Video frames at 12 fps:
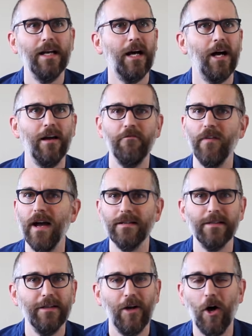in
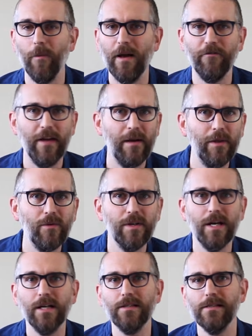fact, all my family were
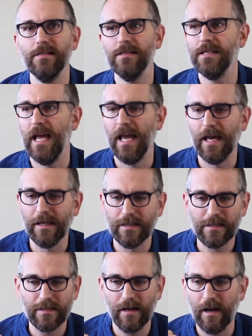doctors,
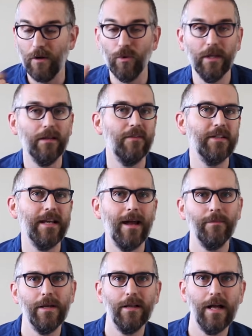and I really loved
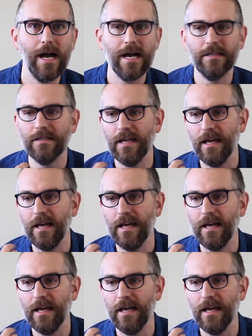anatomy class,